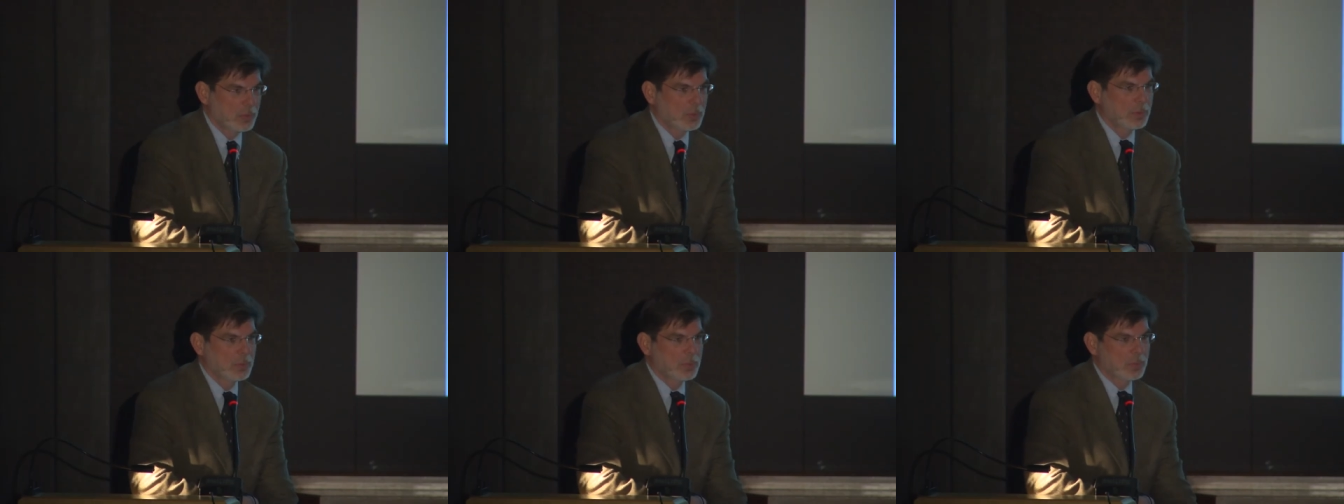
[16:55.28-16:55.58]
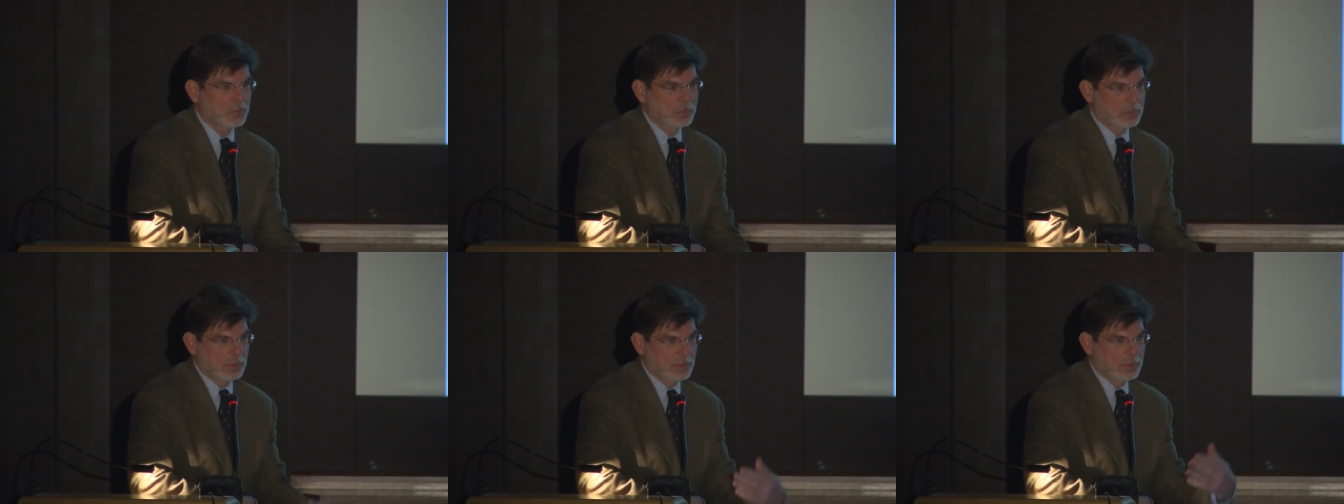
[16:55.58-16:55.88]
uh,
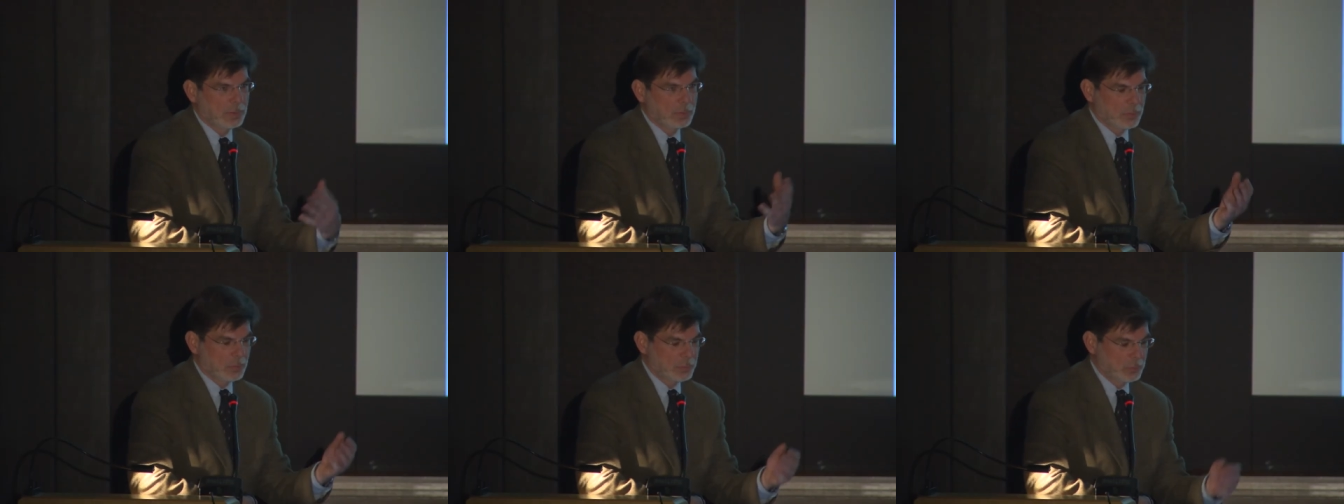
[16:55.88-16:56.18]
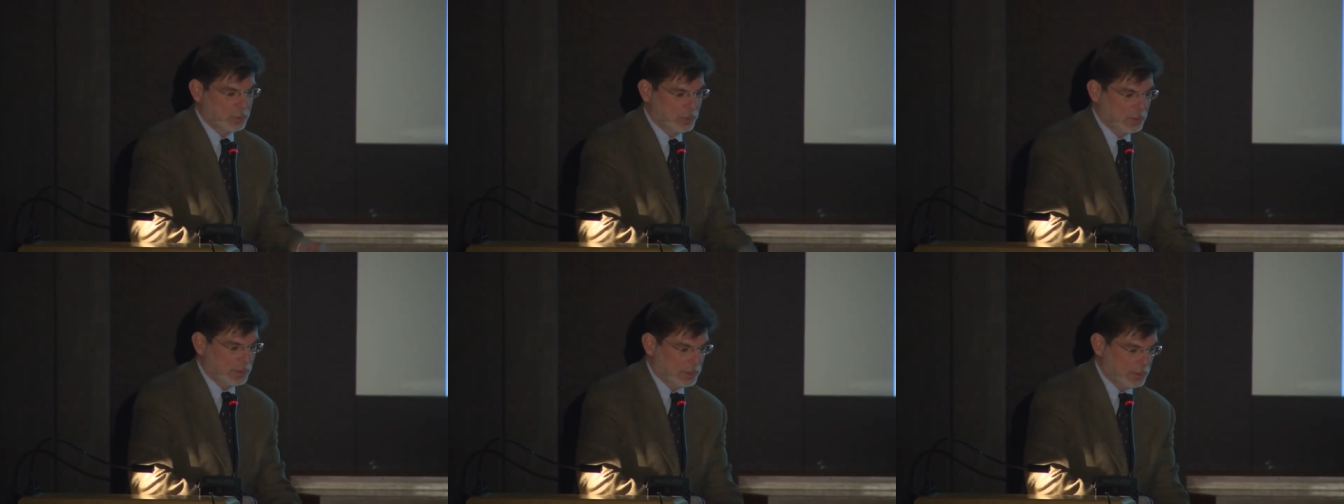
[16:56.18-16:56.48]
uh,
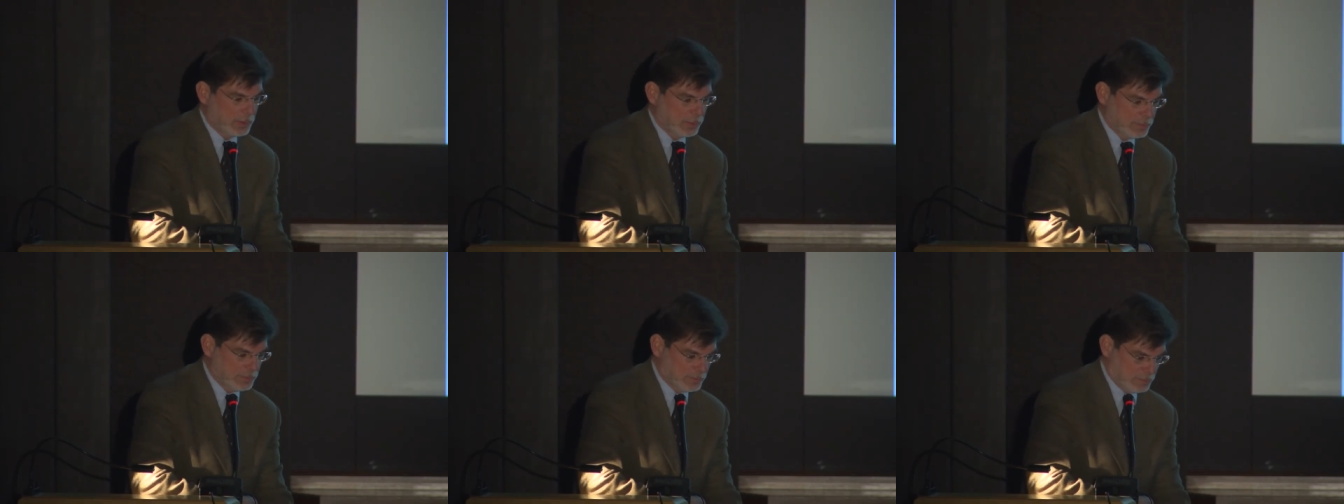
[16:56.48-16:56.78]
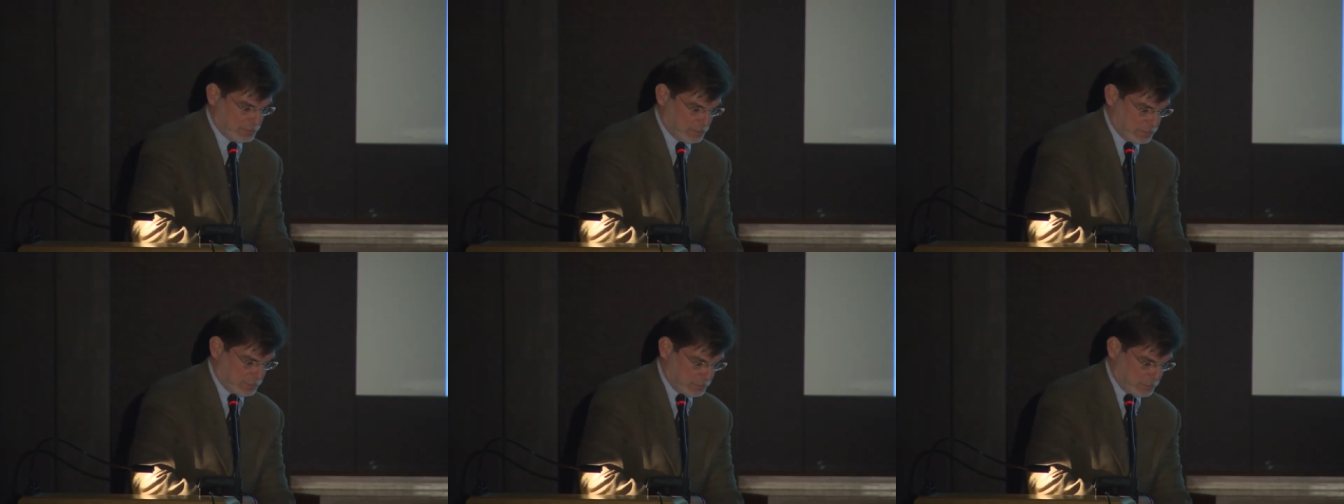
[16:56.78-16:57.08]

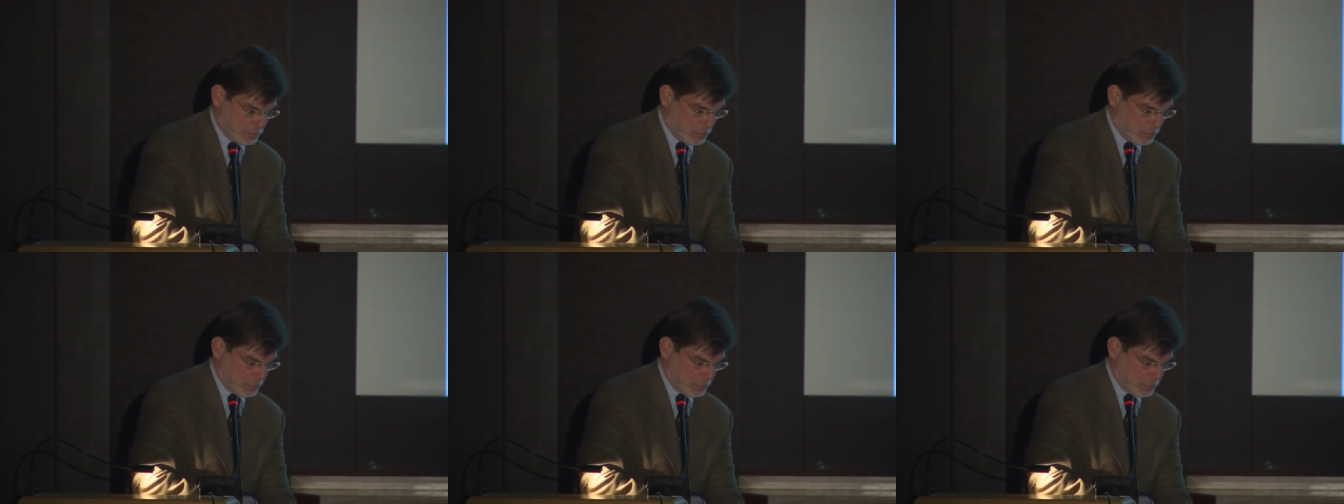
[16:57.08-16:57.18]
communicates uh,